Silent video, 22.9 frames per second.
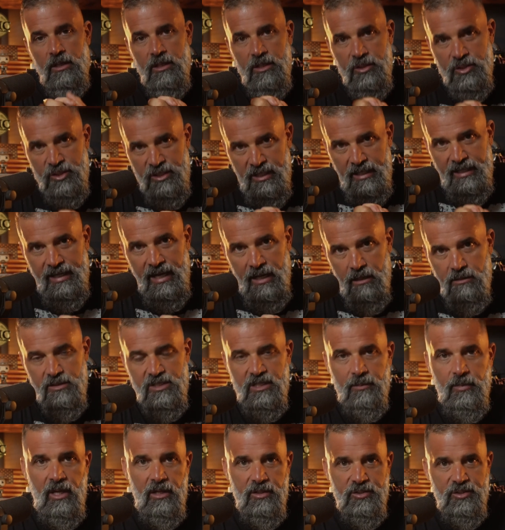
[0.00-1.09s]
she cares
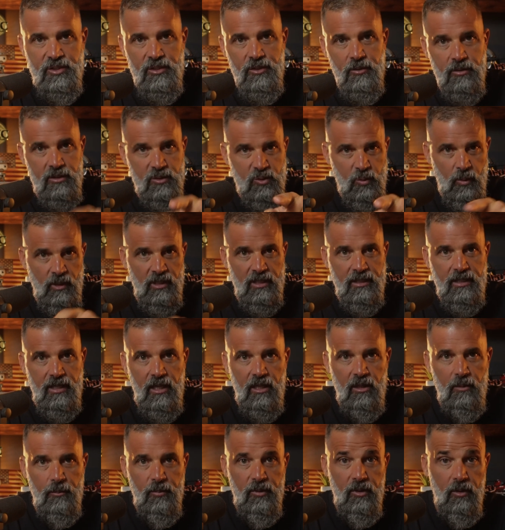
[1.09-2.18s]
about you and is willing to
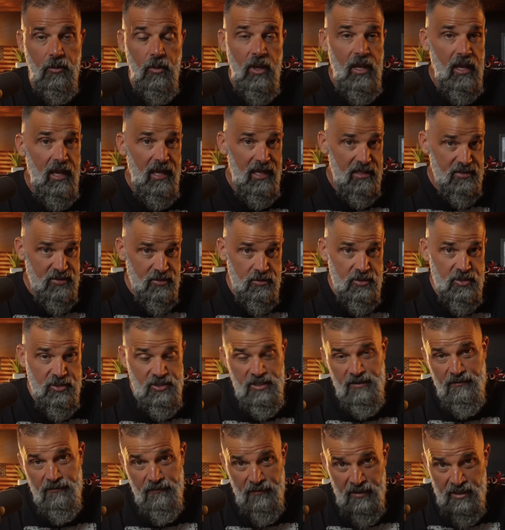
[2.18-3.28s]
help you as soon as
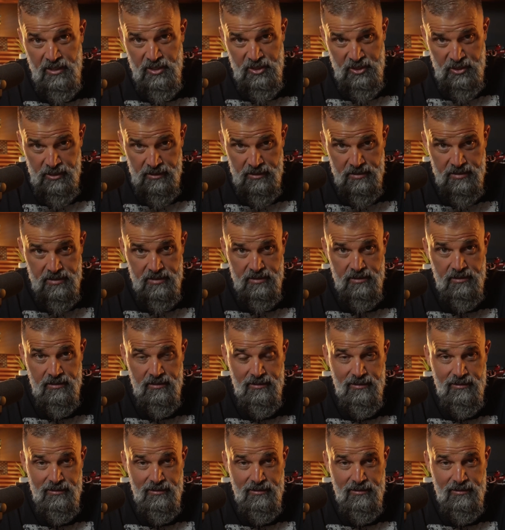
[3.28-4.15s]
she finishes